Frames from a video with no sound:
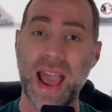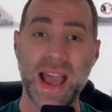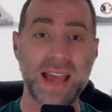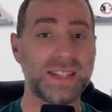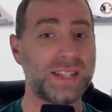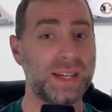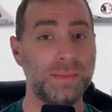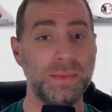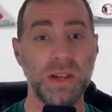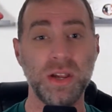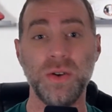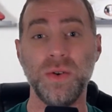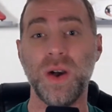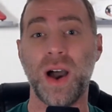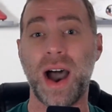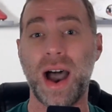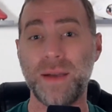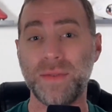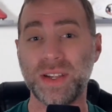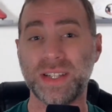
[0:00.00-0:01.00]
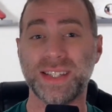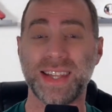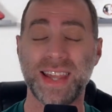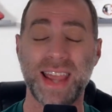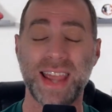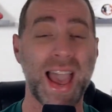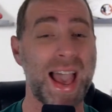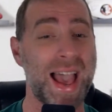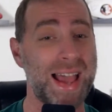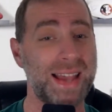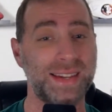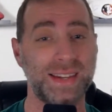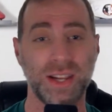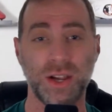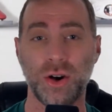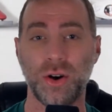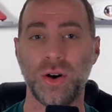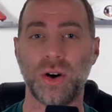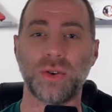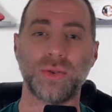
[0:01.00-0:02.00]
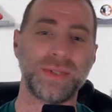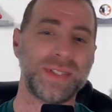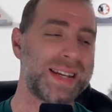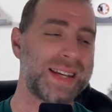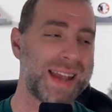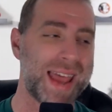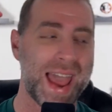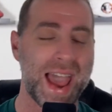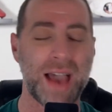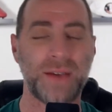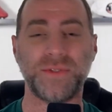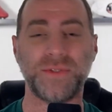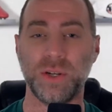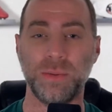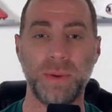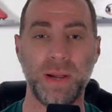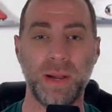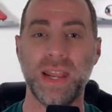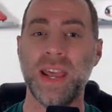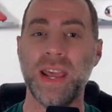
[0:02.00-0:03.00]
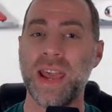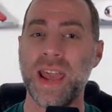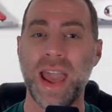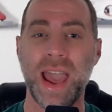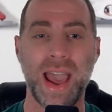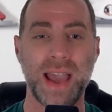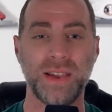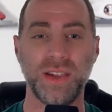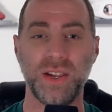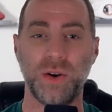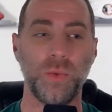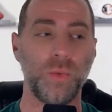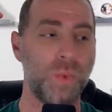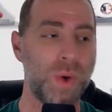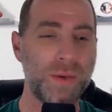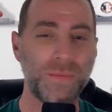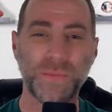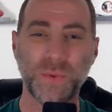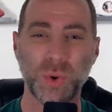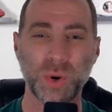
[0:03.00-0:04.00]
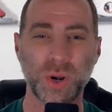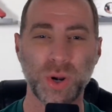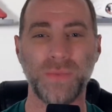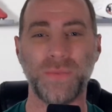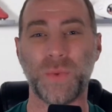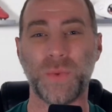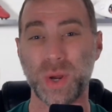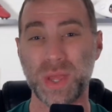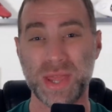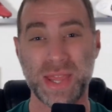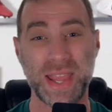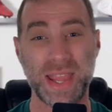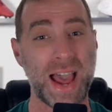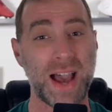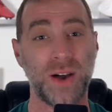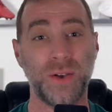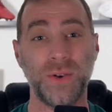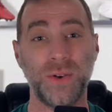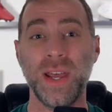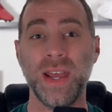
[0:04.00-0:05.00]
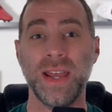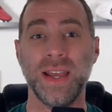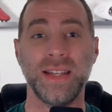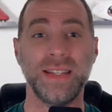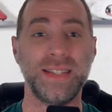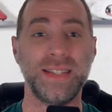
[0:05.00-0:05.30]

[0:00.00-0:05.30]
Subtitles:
SMU obviously had to go, or didn't have to, but went for it on fourth down